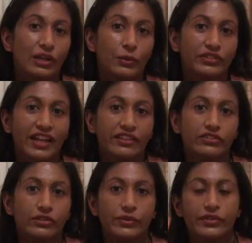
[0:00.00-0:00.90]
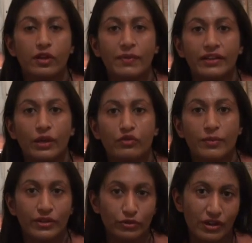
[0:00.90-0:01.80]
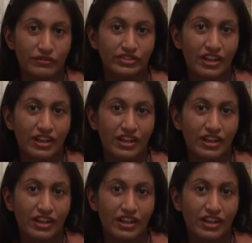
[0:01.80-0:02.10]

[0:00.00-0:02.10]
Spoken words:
what I had to do was go back over my old travel